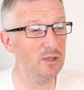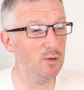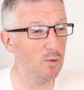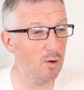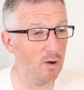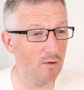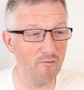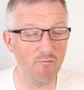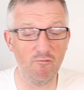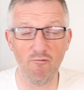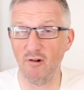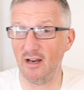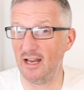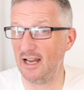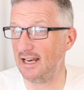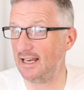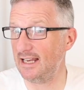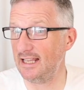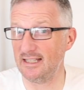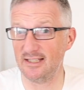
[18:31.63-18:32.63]
you are
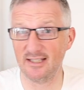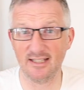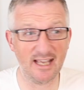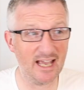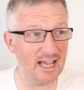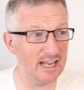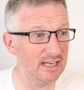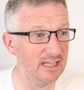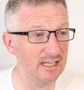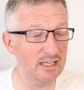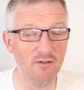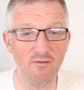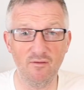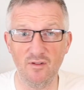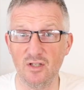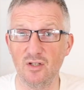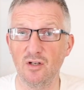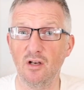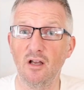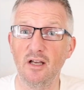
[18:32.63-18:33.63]
really scanning and
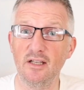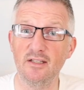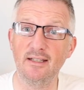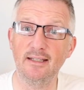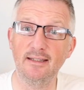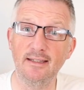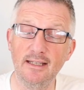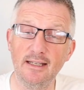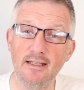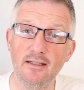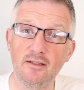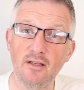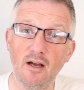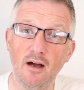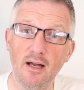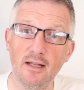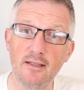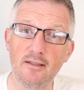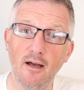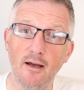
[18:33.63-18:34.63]
visualizing the
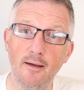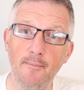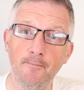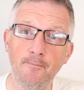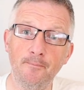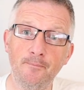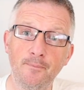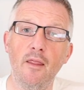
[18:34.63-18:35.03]
entire time.